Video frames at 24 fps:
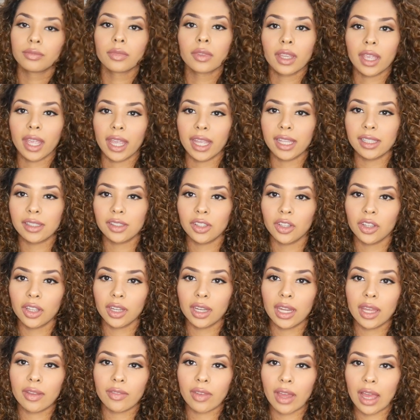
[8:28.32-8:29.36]
Okay, so you
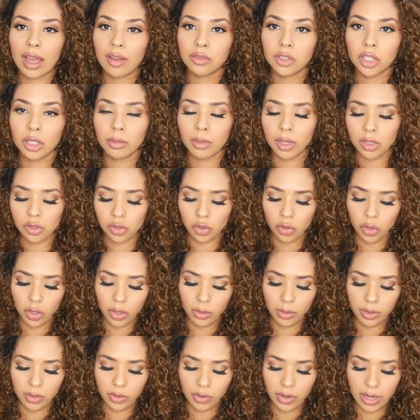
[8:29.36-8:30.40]
can never have too much
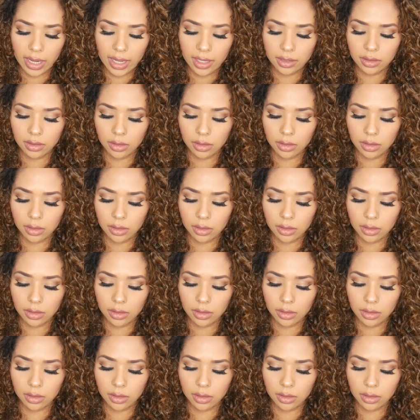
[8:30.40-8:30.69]
oil in your hair,